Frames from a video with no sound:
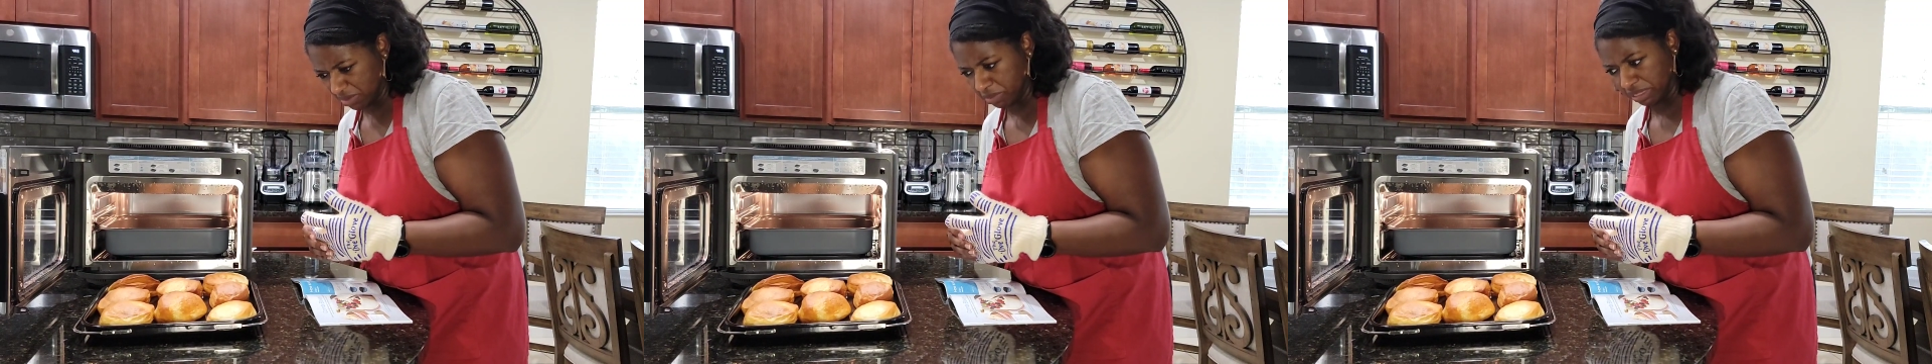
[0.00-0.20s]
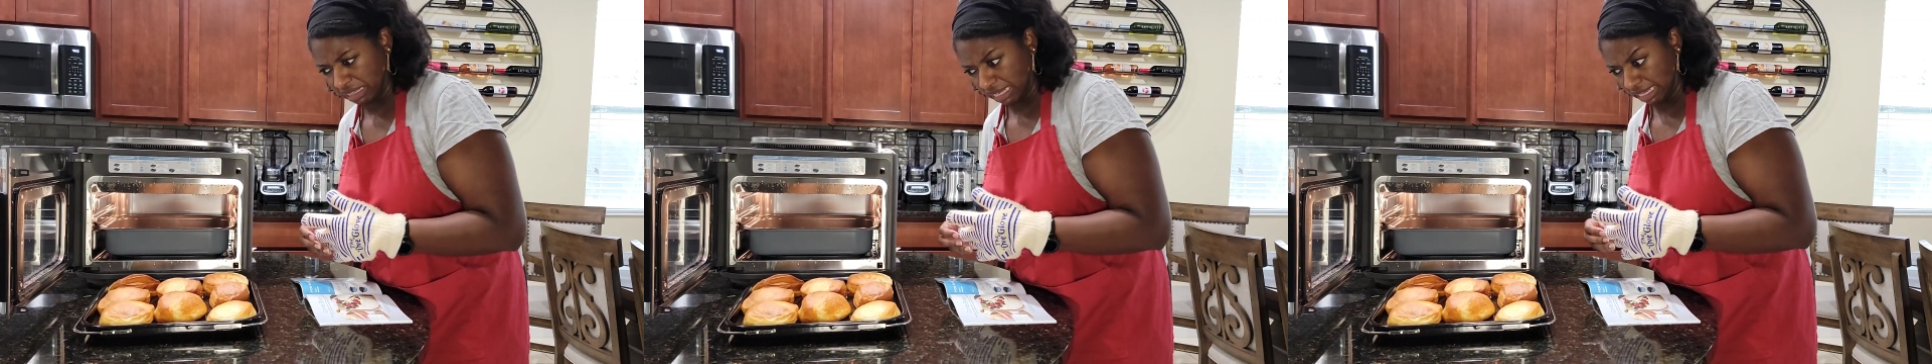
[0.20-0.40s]

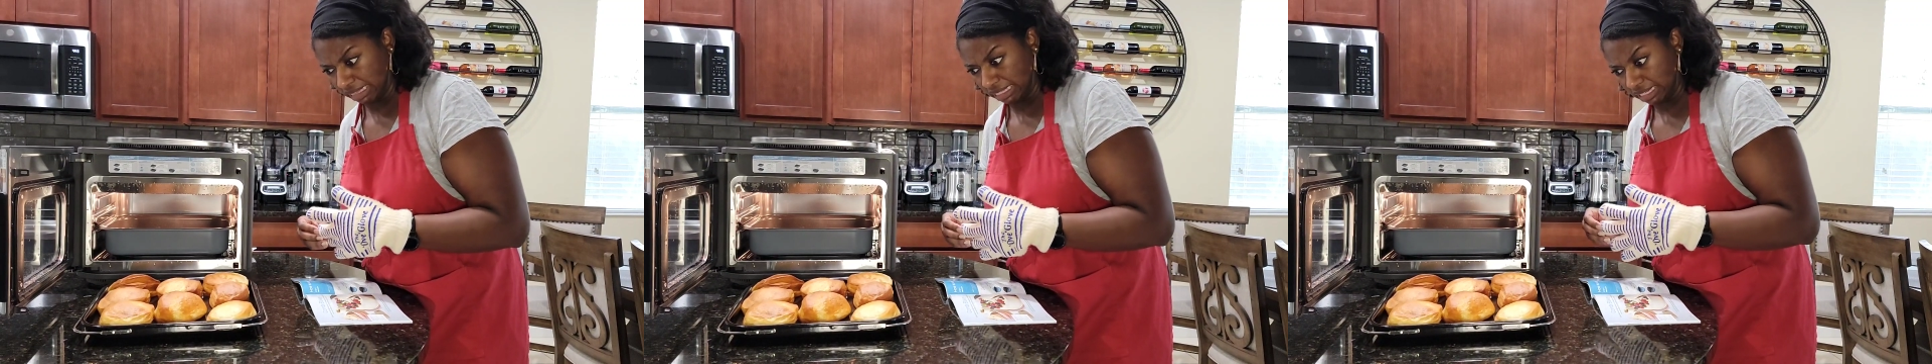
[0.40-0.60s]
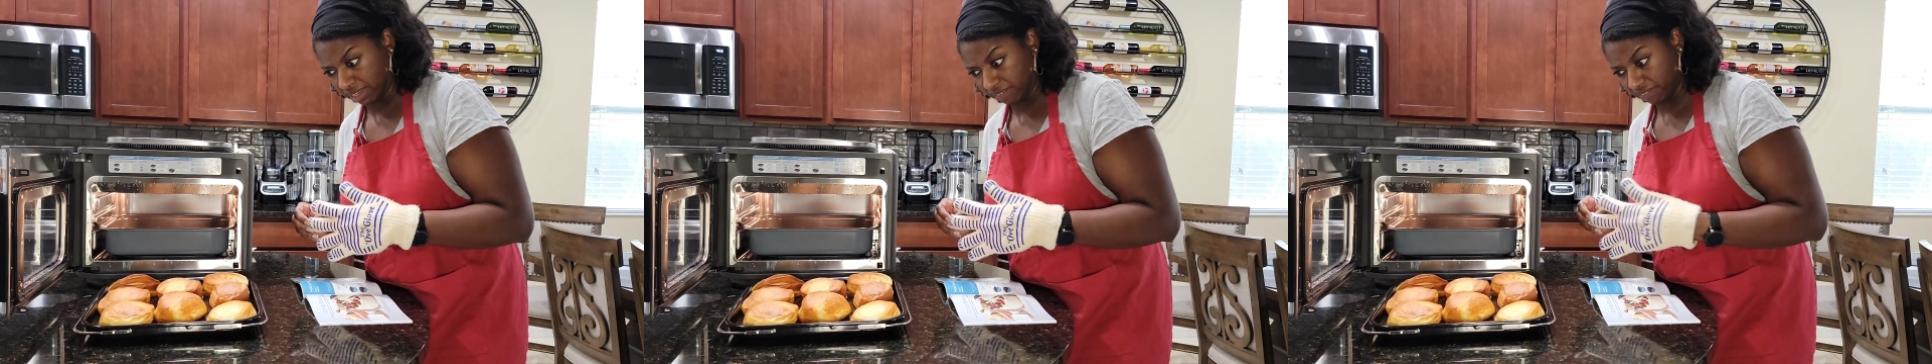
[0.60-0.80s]
but they
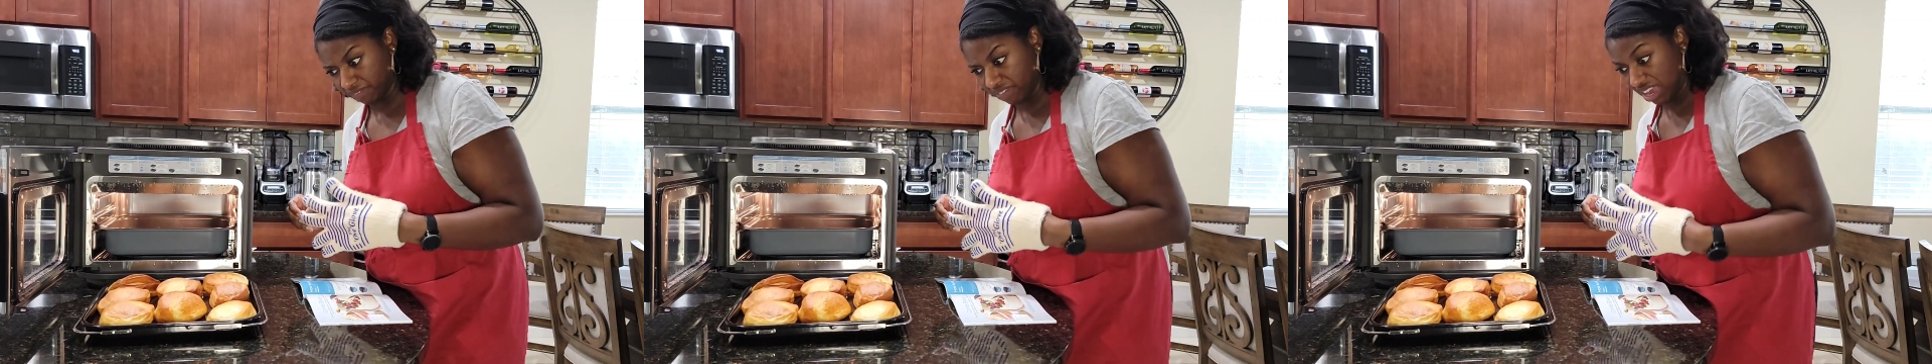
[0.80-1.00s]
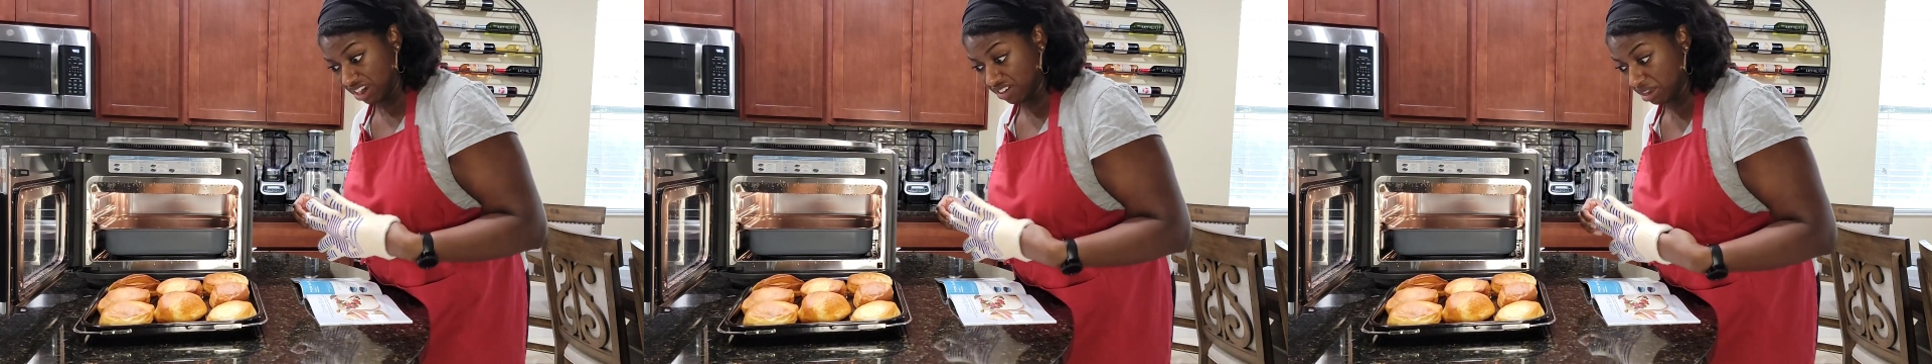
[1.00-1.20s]
look
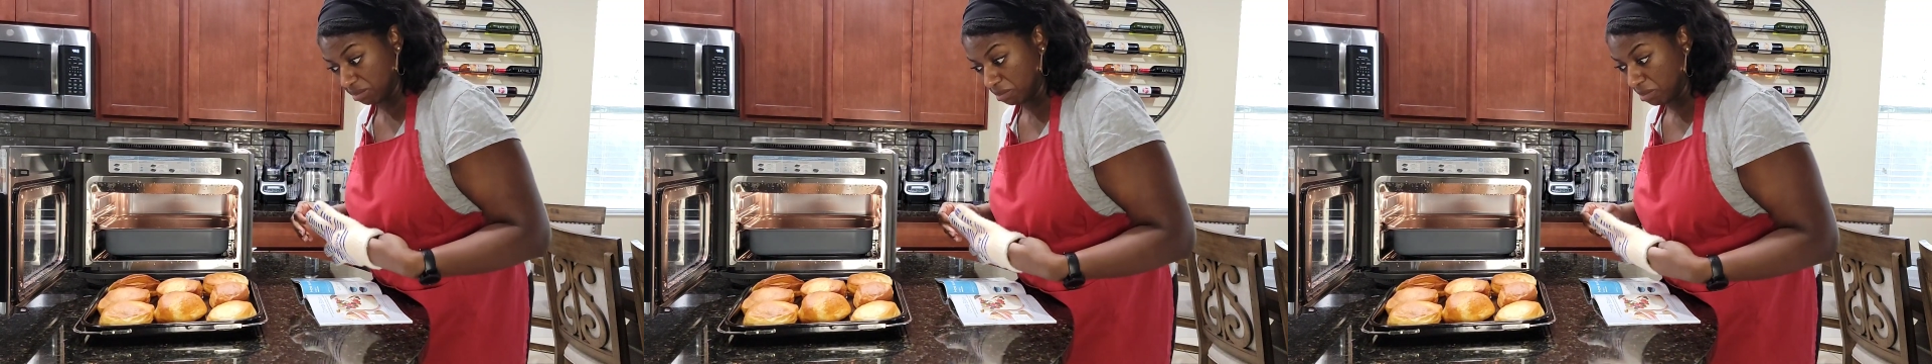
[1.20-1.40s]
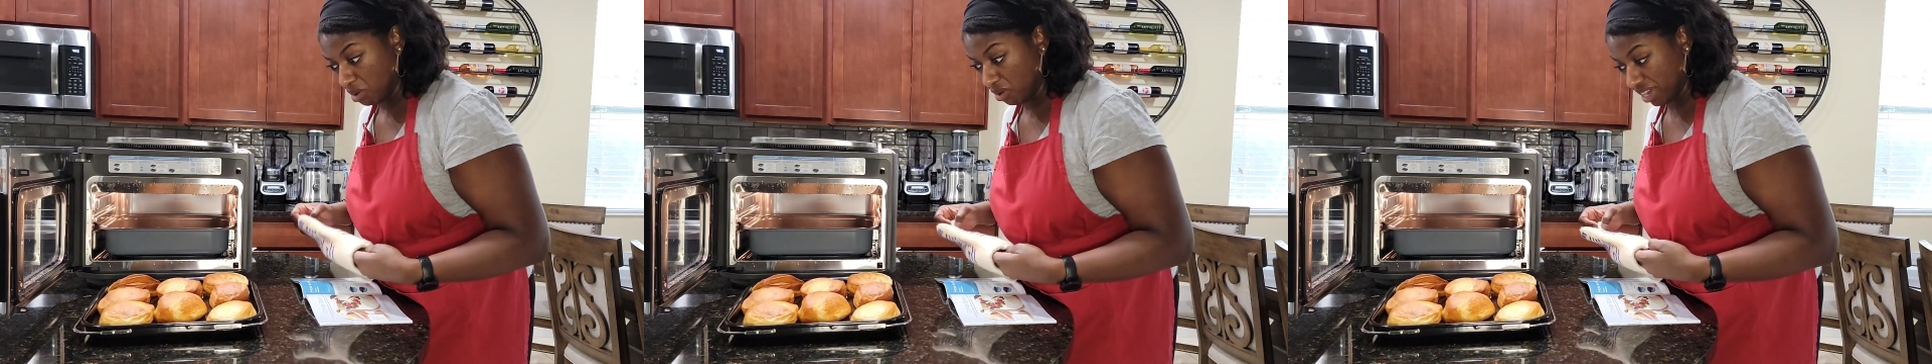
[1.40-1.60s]
very
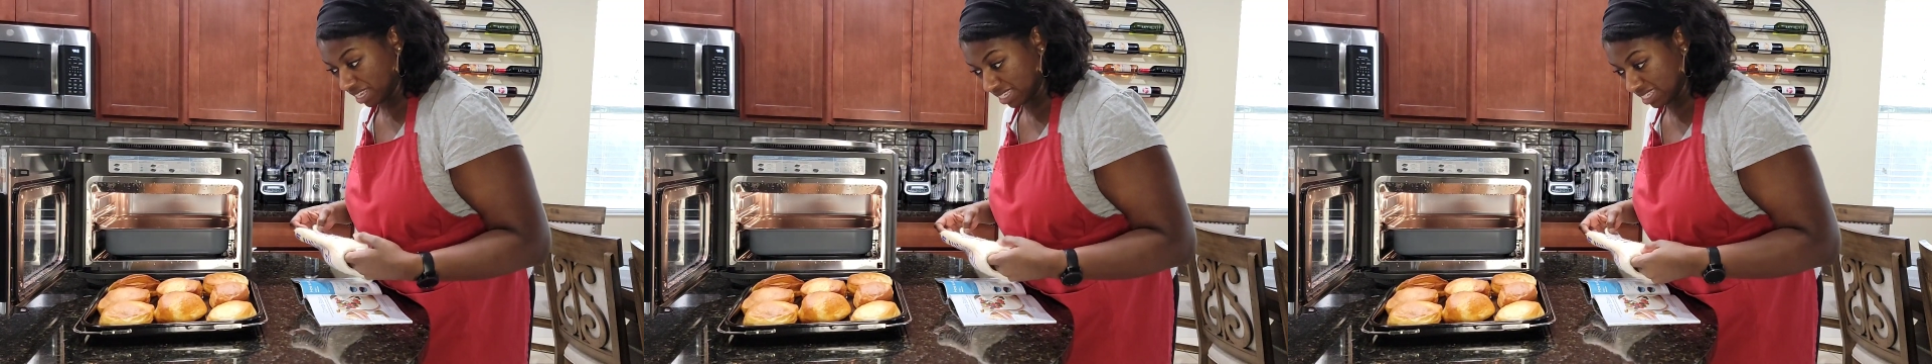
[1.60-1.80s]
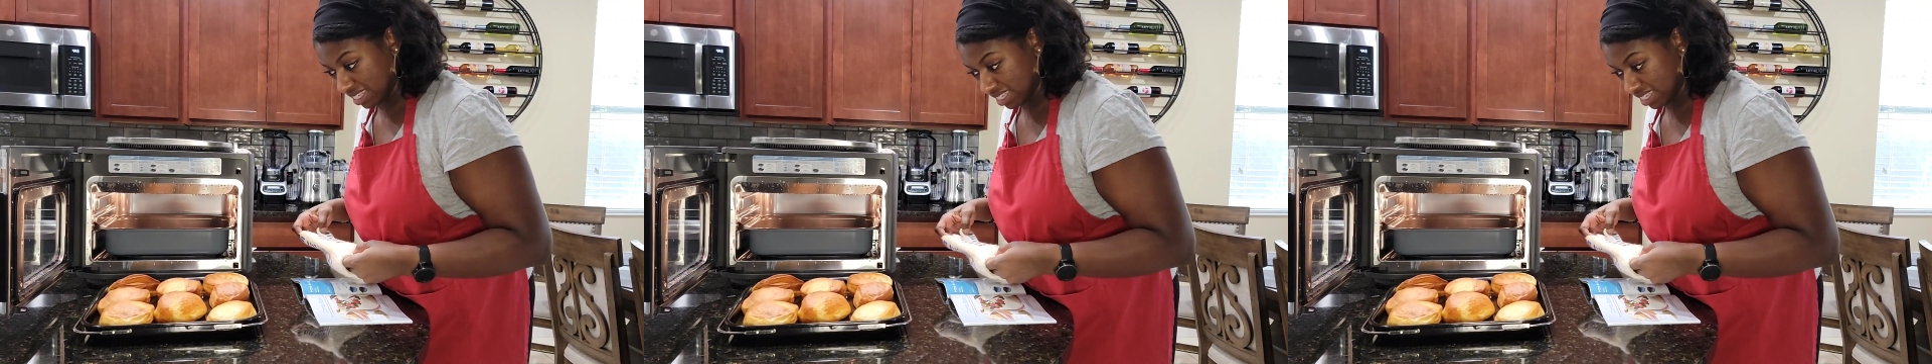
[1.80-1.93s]
moist.